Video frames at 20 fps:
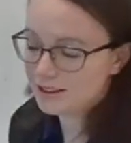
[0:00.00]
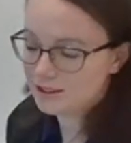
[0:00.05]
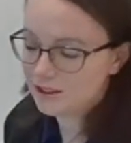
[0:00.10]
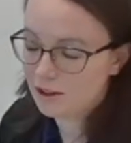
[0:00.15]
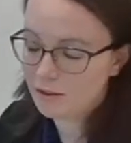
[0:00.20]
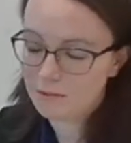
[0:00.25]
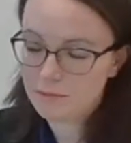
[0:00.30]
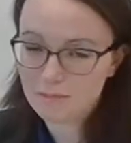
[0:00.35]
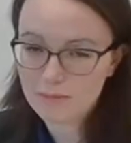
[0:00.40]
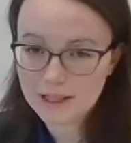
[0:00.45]
It's
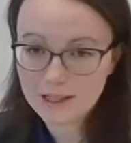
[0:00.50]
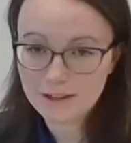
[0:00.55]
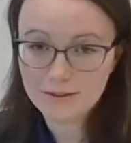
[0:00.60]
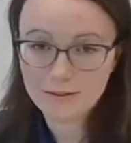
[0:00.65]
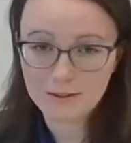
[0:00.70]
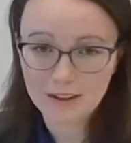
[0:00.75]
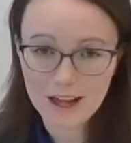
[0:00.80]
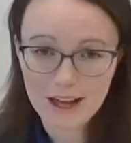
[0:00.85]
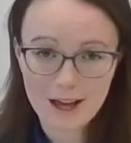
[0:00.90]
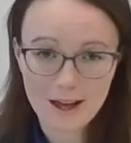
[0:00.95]
called B
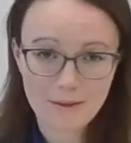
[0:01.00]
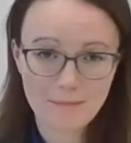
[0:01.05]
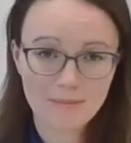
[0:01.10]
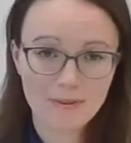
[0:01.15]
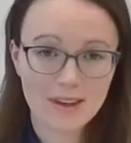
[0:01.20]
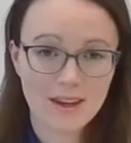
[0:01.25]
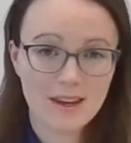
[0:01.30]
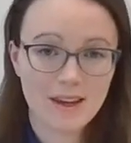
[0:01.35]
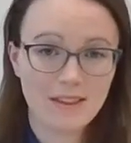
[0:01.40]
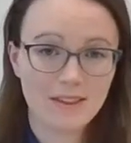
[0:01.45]
flat.
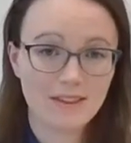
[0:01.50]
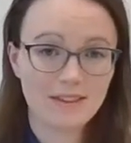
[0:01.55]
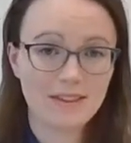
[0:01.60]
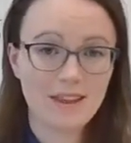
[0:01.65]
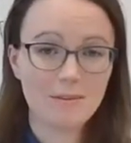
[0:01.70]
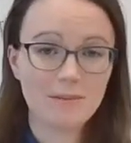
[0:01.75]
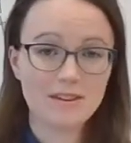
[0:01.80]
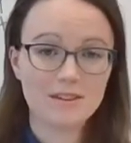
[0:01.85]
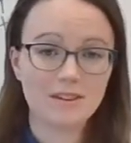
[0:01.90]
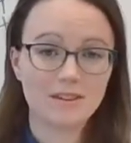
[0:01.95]

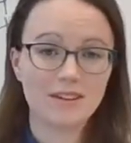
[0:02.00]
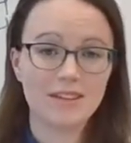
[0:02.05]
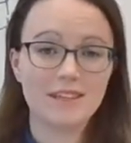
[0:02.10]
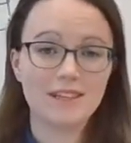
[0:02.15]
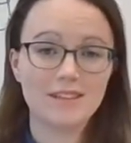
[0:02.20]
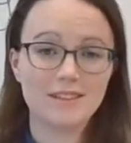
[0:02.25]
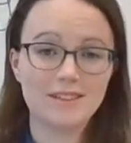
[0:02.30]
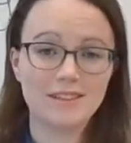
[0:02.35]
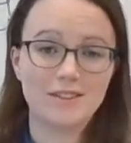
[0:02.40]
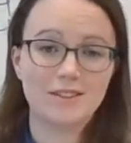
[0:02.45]
That means our
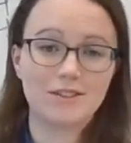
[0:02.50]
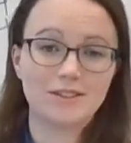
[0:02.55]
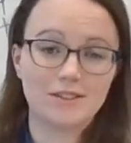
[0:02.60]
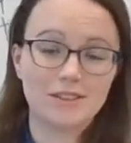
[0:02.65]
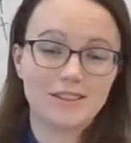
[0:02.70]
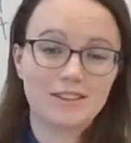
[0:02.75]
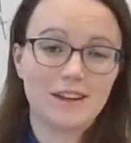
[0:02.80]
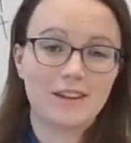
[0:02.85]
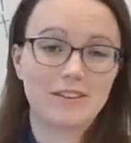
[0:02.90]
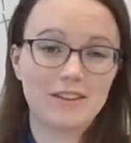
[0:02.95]
key signature
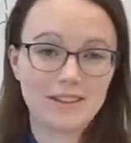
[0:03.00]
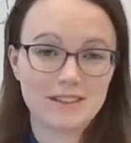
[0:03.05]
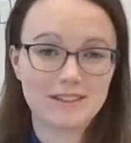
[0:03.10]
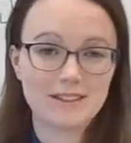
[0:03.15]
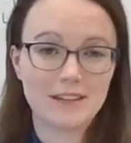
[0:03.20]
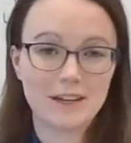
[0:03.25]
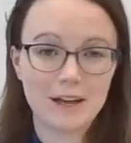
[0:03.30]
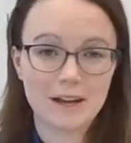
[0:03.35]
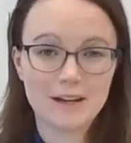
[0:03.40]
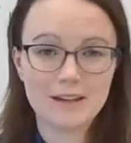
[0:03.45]
is telling us
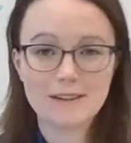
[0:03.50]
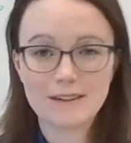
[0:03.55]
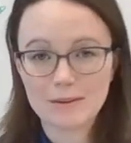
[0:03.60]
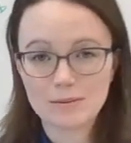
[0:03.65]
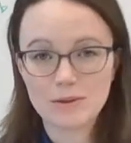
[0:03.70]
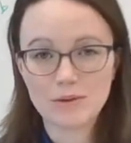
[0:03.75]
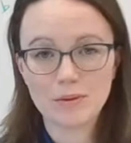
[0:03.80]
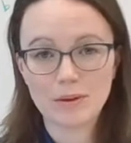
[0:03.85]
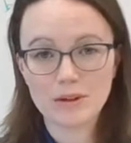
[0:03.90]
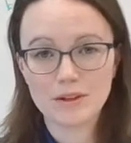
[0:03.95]
that anytime
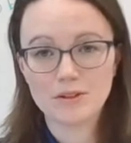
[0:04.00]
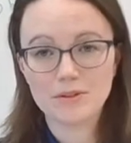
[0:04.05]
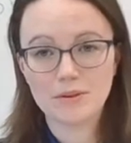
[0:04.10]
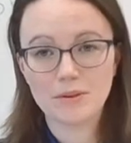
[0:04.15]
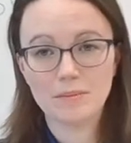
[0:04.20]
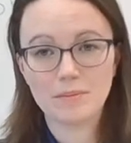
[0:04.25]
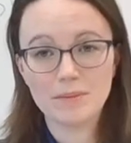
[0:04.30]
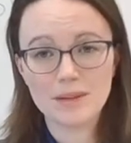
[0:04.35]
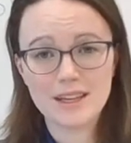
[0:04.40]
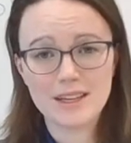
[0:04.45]
you run into
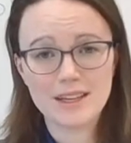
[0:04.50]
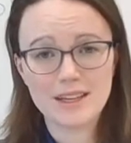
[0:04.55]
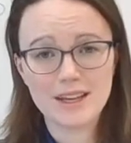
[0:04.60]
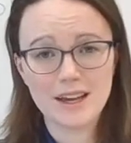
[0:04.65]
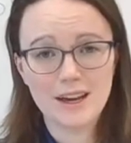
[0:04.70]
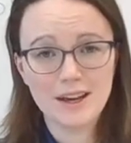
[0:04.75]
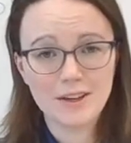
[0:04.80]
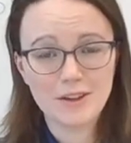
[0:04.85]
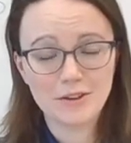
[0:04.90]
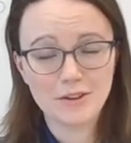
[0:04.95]
a B,
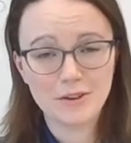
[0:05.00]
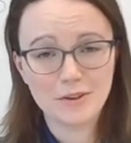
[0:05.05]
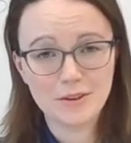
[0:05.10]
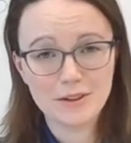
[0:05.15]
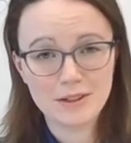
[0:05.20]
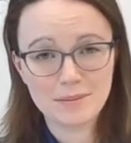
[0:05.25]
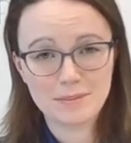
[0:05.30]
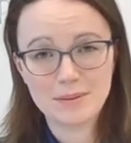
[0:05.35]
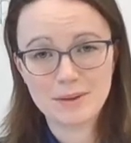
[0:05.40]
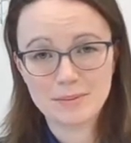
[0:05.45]
you're
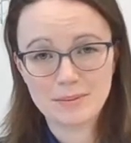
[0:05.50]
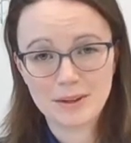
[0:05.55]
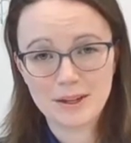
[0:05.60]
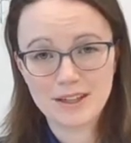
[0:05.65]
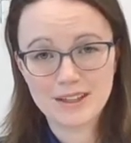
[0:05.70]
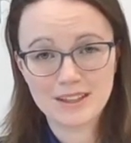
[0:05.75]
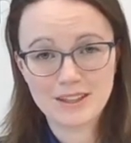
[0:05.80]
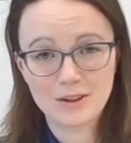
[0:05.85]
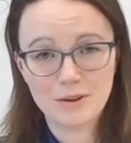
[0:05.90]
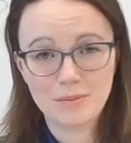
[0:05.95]
going to be
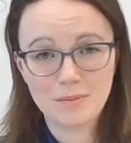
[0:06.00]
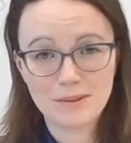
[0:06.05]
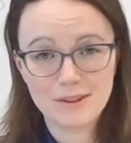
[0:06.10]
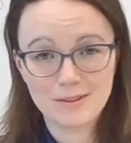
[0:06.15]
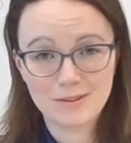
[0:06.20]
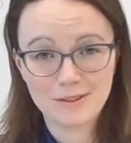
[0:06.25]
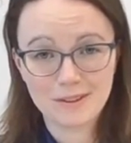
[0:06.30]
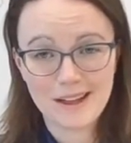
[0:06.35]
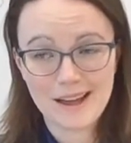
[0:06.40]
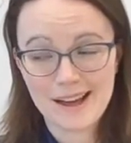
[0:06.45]
playing the note B
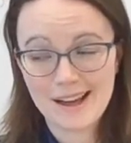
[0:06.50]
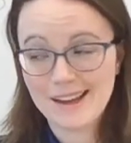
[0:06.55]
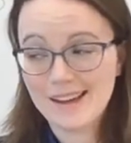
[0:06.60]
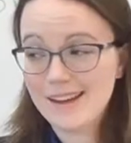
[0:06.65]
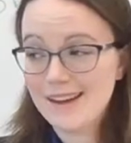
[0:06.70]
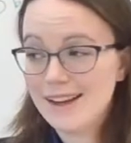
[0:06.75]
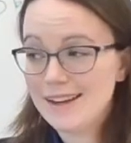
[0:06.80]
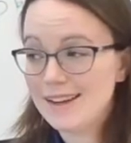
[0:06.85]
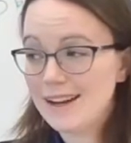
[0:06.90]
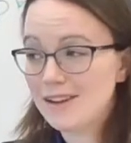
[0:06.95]
flat.
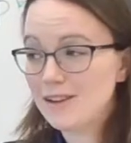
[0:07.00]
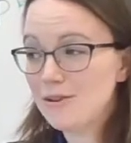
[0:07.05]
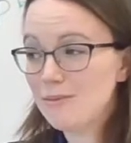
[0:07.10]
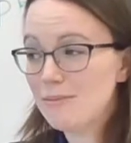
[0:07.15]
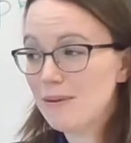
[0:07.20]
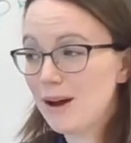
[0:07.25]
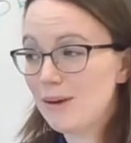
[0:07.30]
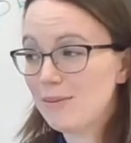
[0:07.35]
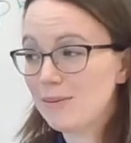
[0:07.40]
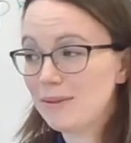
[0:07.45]
Now you're
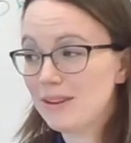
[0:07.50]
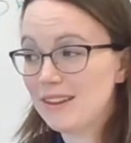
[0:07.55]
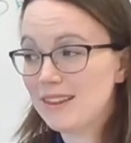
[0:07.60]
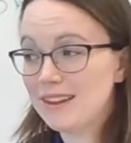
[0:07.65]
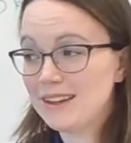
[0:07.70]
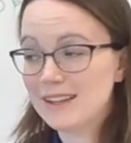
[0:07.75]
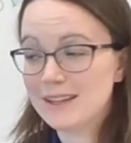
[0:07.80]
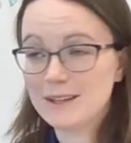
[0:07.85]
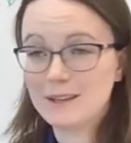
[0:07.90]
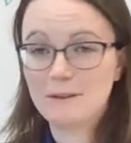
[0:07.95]
probably
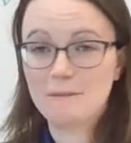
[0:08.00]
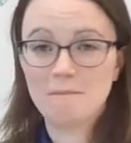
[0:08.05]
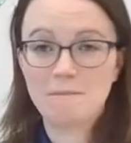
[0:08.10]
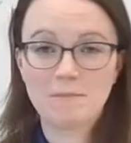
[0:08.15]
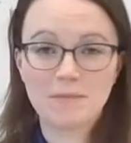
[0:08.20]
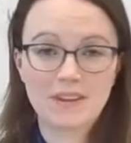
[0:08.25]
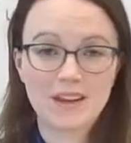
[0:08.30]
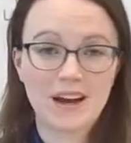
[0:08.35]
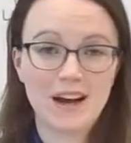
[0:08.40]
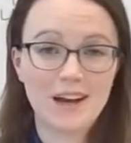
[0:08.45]
thinking,
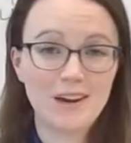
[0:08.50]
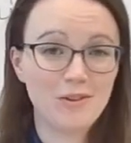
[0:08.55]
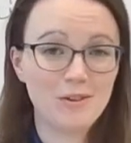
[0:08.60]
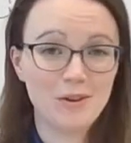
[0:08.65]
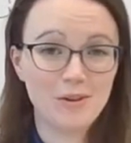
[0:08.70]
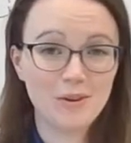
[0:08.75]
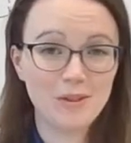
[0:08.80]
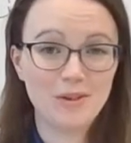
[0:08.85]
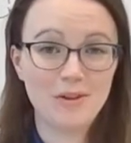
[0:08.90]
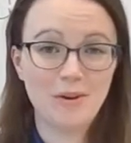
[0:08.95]
I don't
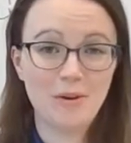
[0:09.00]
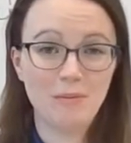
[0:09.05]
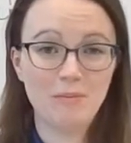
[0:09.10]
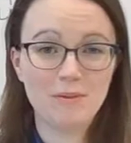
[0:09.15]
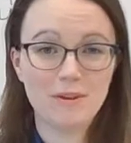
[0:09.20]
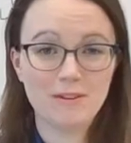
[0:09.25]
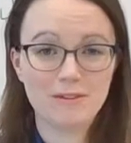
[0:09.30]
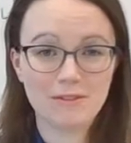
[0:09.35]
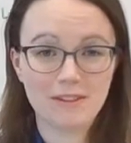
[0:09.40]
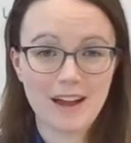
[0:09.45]
know what the note
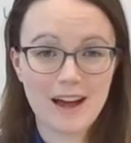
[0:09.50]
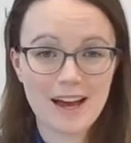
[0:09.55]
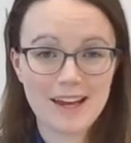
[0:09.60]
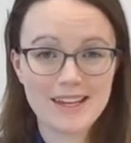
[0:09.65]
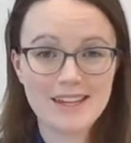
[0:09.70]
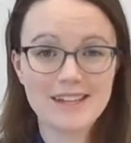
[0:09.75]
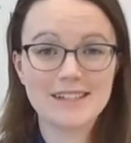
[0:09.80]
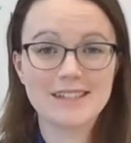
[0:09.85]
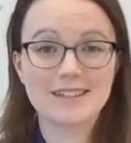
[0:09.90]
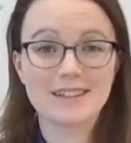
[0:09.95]
B flat
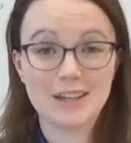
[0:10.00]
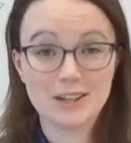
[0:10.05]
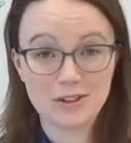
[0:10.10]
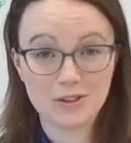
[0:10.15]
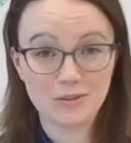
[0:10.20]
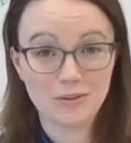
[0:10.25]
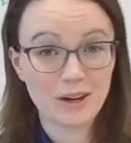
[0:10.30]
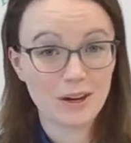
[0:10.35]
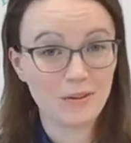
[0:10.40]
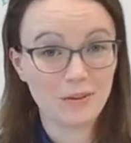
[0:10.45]
is, and
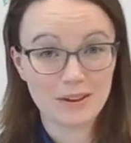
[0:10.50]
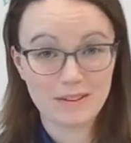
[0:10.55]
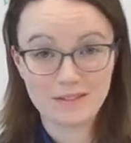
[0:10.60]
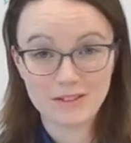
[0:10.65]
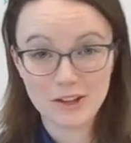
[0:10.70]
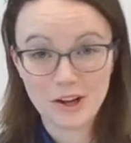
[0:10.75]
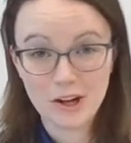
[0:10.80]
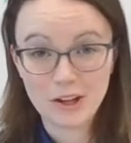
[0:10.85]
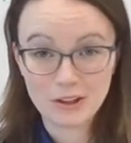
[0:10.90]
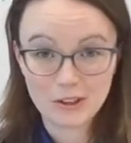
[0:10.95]
you're right, we have
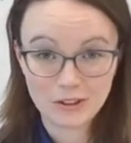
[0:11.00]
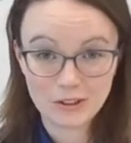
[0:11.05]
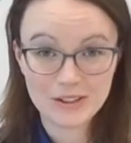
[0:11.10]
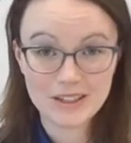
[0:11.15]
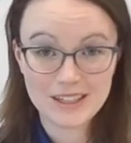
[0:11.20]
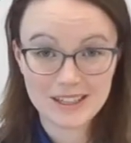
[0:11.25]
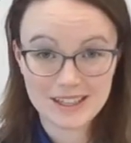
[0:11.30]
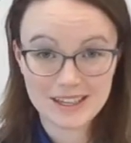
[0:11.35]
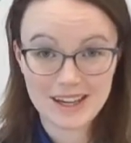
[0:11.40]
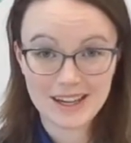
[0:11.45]
not learned
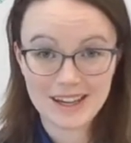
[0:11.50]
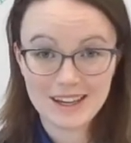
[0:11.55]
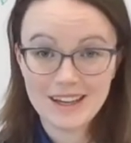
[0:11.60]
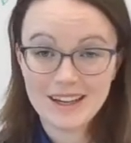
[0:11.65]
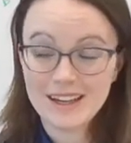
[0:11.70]
it yet.